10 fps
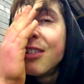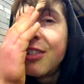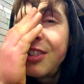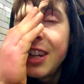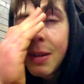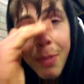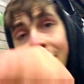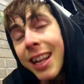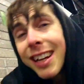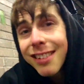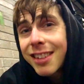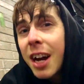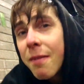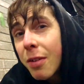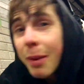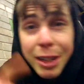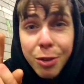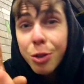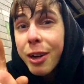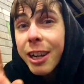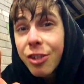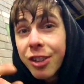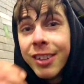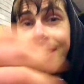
shit, but it is time for my new creation.